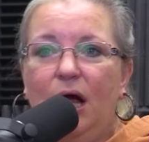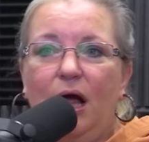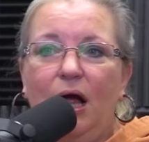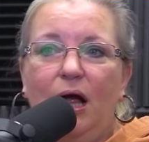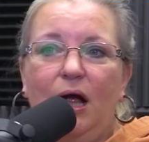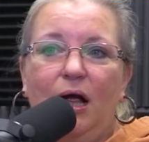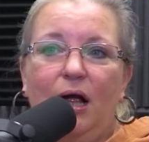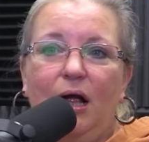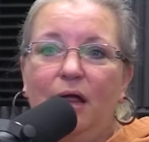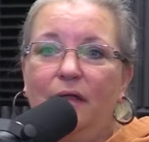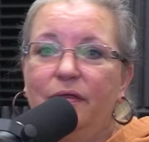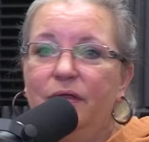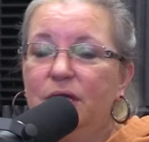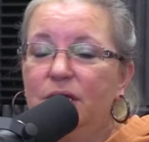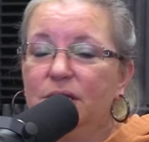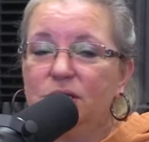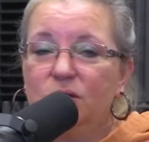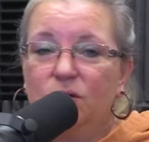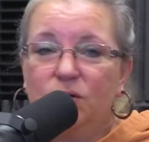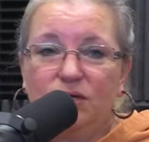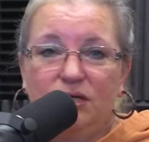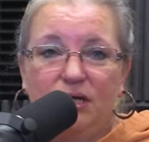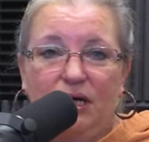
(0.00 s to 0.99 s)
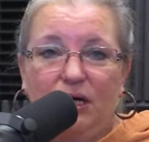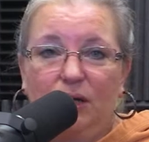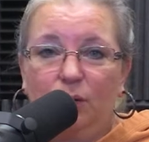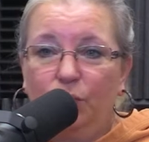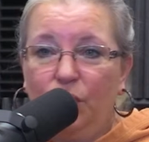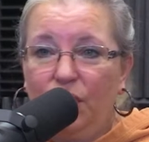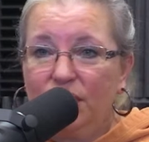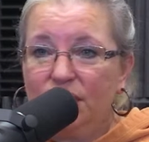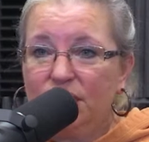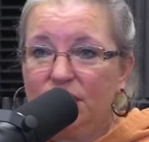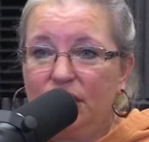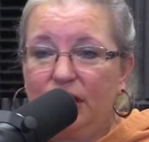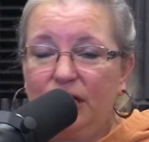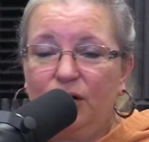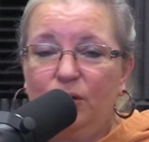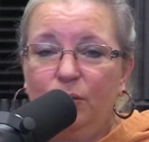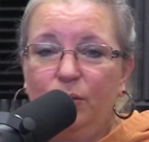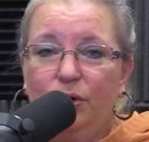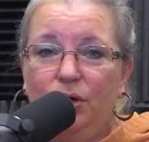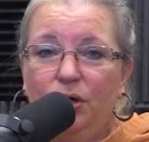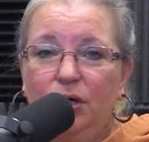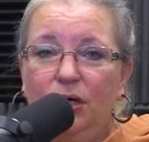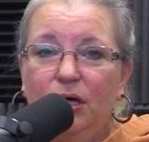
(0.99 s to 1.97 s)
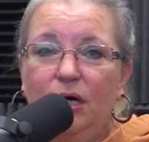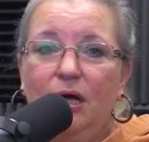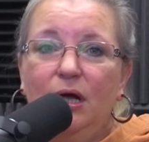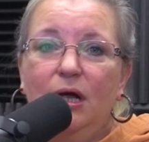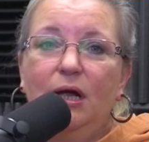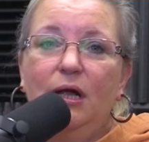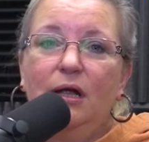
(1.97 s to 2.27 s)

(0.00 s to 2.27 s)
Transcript: the Associated Press style book,